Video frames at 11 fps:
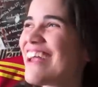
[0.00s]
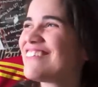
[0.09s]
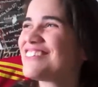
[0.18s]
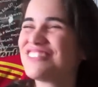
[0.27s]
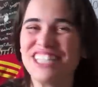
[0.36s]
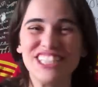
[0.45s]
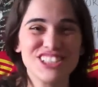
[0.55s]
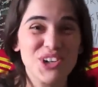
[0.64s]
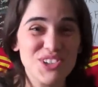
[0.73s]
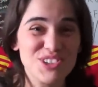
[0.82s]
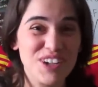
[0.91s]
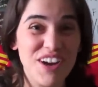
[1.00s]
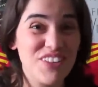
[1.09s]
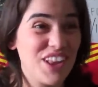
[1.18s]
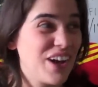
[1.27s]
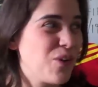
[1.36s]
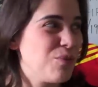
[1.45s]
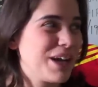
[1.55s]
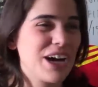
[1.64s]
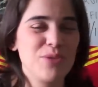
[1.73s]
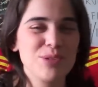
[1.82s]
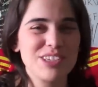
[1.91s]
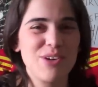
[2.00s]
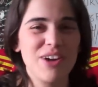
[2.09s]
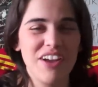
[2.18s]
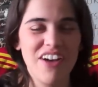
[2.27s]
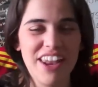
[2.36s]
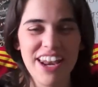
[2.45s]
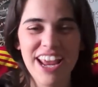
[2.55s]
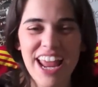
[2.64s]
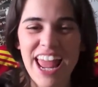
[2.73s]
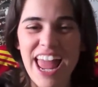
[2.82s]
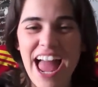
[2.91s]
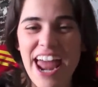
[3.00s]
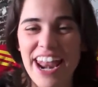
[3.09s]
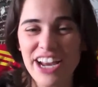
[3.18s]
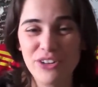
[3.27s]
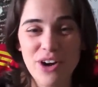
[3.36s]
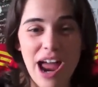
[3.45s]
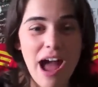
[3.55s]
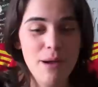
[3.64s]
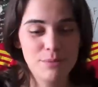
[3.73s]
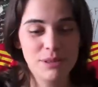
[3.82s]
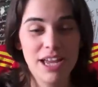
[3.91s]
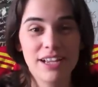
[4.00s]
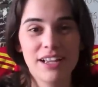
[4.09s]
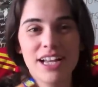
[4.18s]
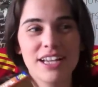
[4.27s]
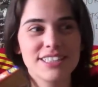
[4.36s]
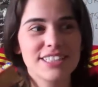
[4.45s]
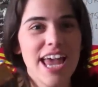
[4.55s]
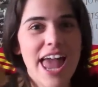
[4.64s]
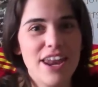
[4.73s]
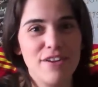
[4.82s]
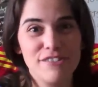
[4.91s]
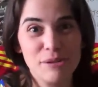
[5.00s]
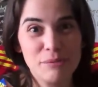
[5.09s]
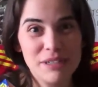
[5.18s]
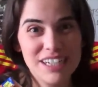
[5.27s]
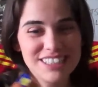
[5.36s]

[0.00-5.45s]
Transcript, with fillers: Everybody turns around like, "Oh my god, what's going on?" And I grab like 10 of them.